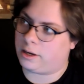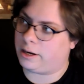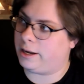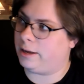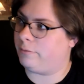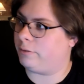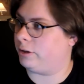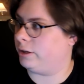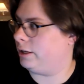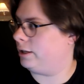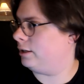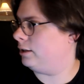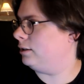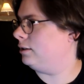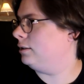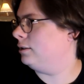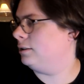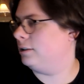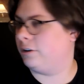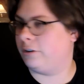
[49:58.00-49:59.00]

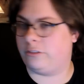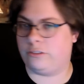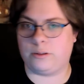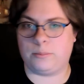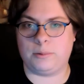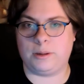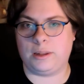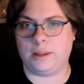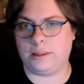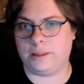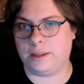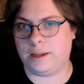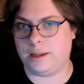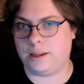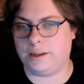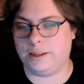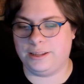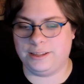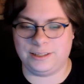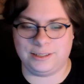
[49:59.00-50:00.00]
Clavelian or something like
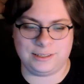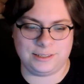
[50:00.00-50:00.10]
that.